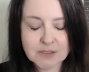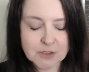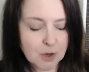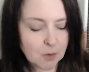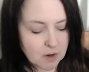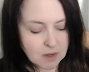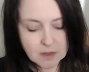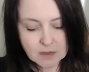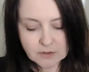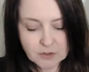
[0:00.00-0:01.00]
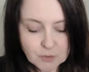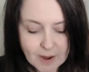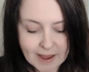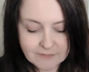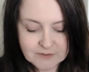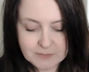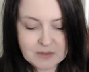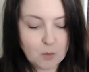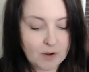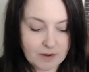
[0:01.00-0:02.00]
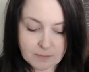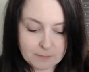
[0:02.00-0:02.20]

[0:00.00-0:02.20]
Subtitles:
So you have to be the one to